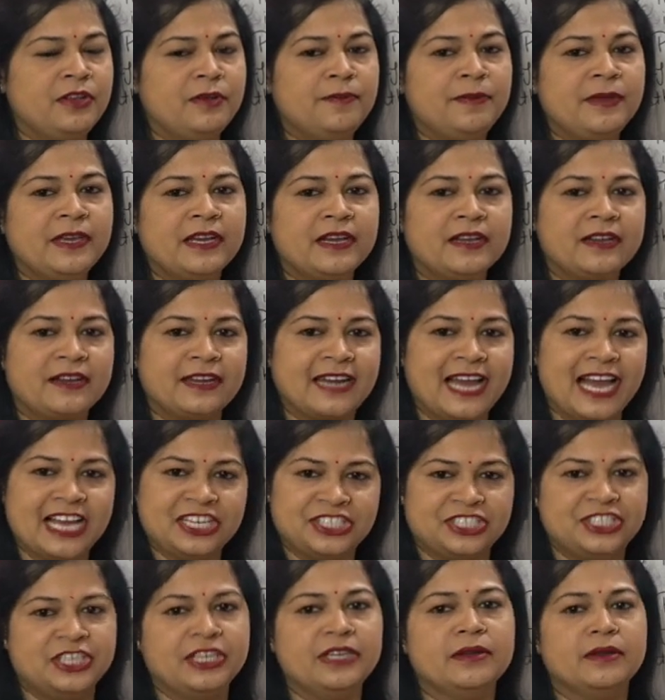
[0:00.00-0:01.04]
be a
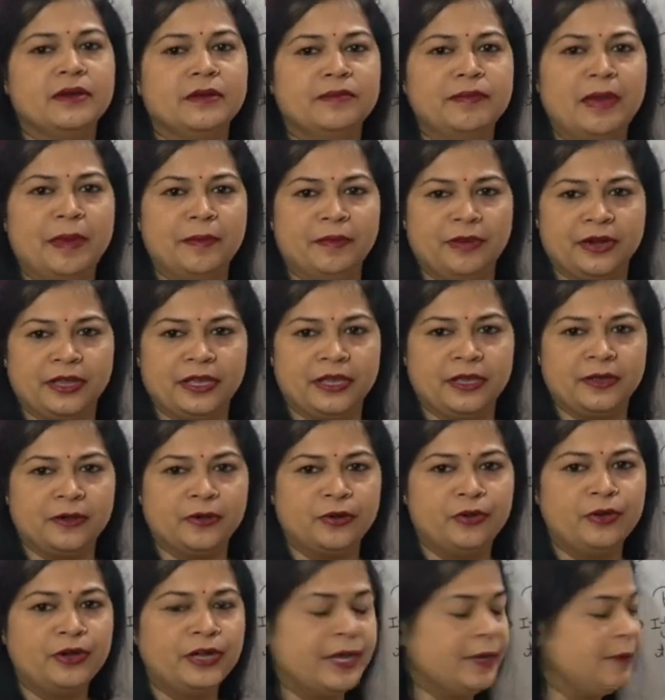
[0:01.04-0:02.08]
crash in memory.
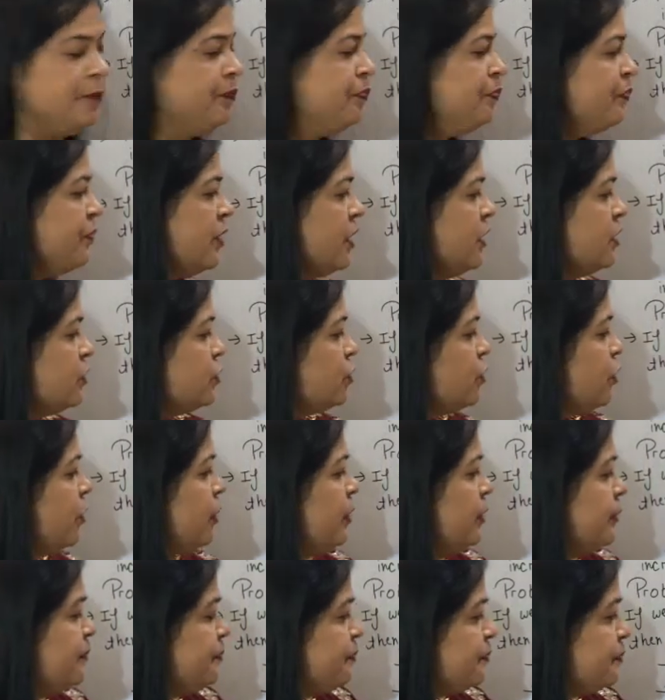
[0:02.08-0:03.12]
Okay,
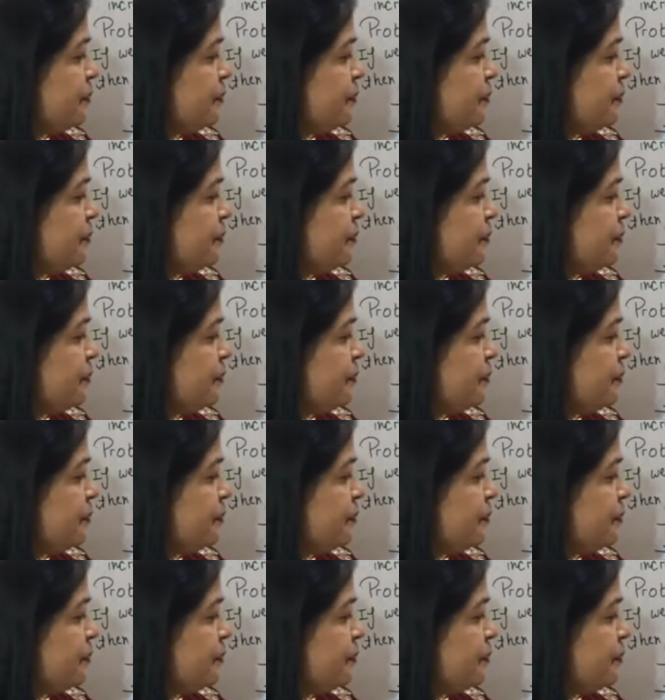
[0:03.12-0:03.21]
so